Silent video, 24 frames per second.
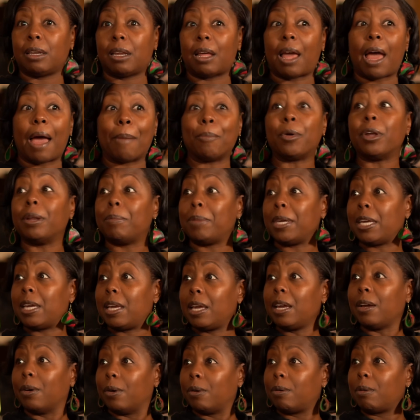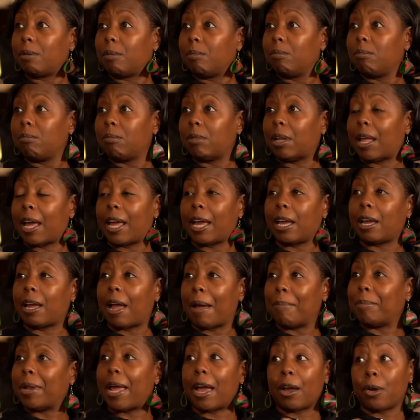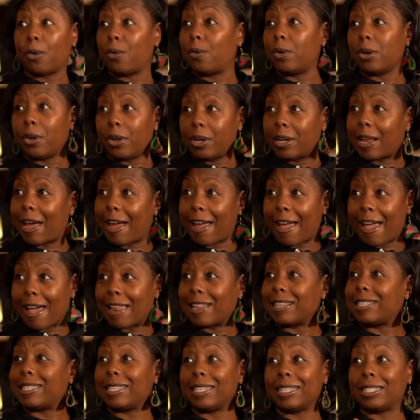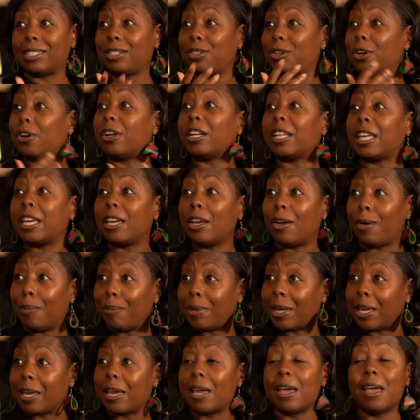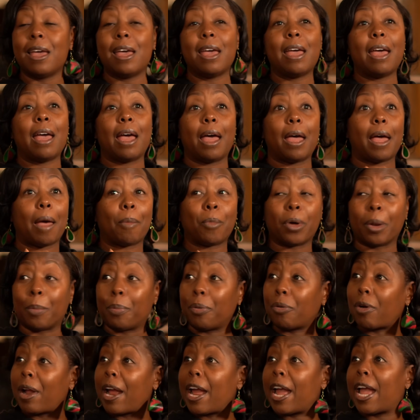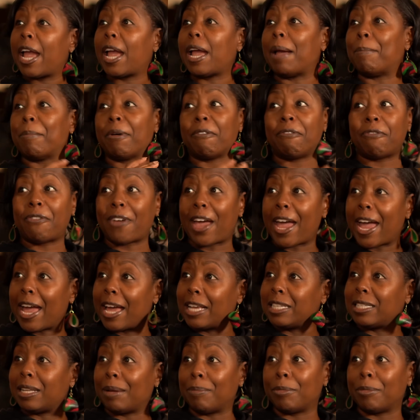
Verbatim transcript: I'm going to be healed. Like, I'm not going on dialysis. You're going to heal me. I'm going to pray. I'm going to fast.